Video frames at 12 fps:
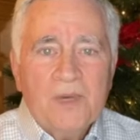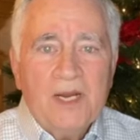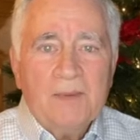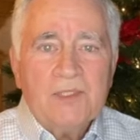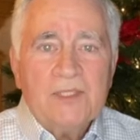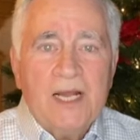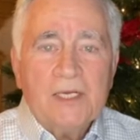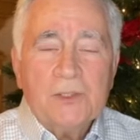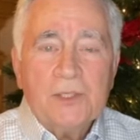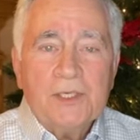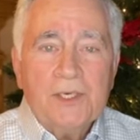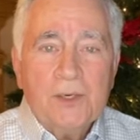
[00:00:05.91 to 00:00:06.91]
My name is
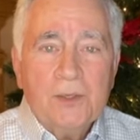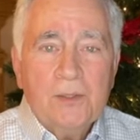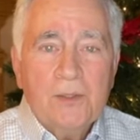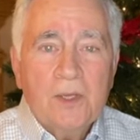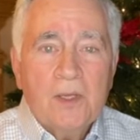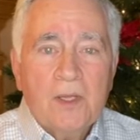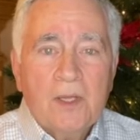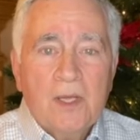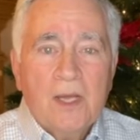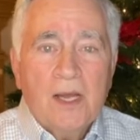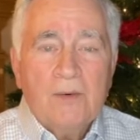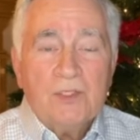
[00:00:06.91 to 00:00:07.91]
Dr. Cadero.
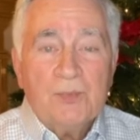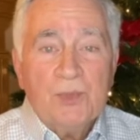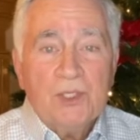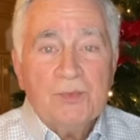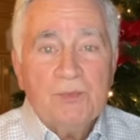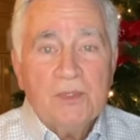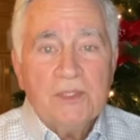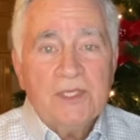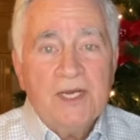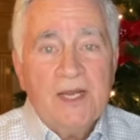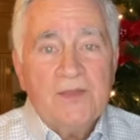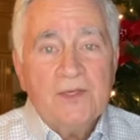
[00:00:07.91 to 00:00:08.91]
I was a principal at
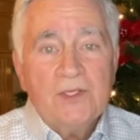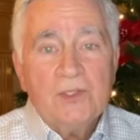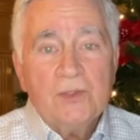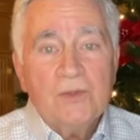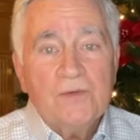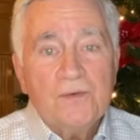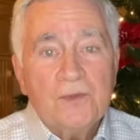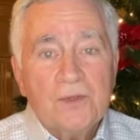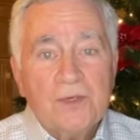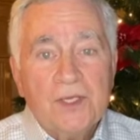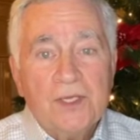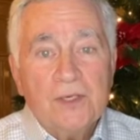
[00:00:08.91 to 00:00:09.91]
St. Anthony's School for
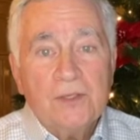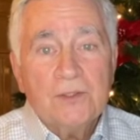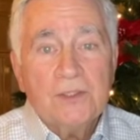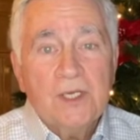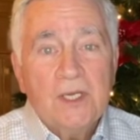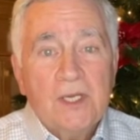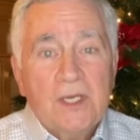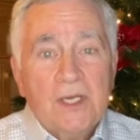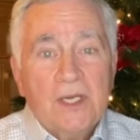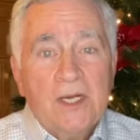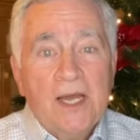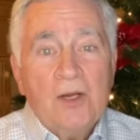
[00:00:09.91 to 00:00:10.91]
30 years,
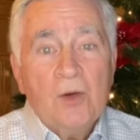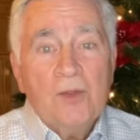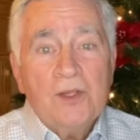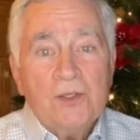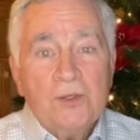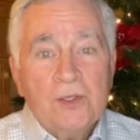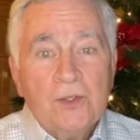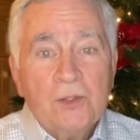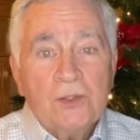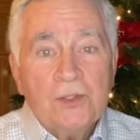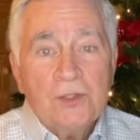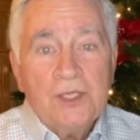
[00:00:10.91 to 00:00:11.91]
and I know that during
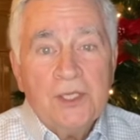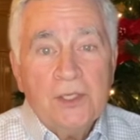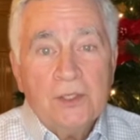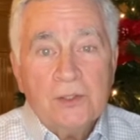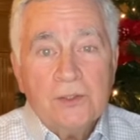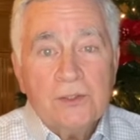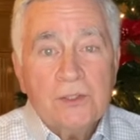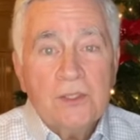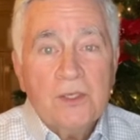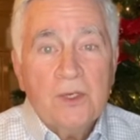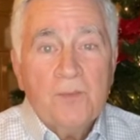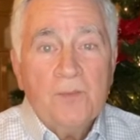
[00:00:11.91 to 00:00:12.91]
those 30 years,
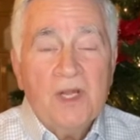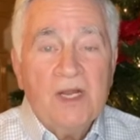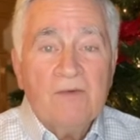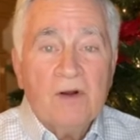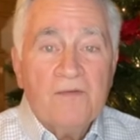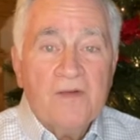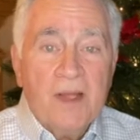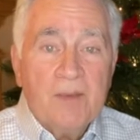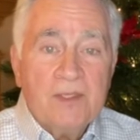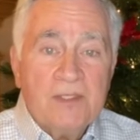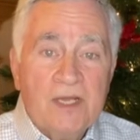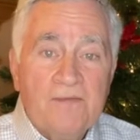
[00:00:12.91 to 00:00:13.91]
many of our
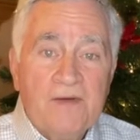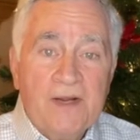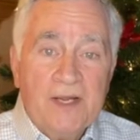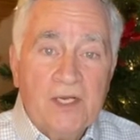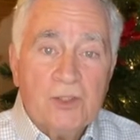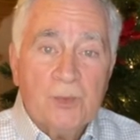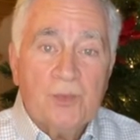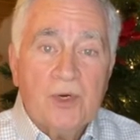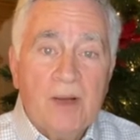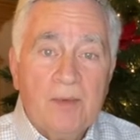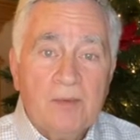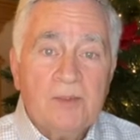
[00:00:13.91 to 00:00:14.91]
families had financial
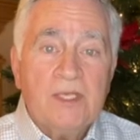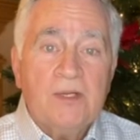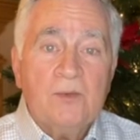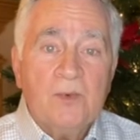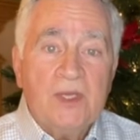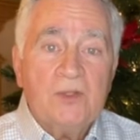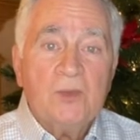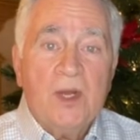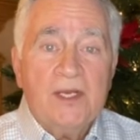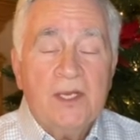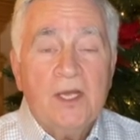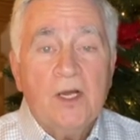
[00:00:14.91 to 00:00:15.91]
problems that we
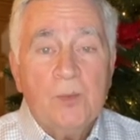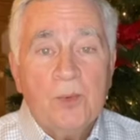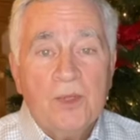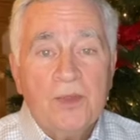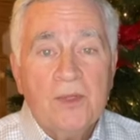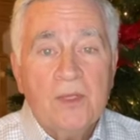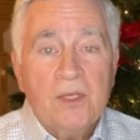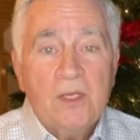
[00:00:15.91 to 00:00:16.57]
tried to help with.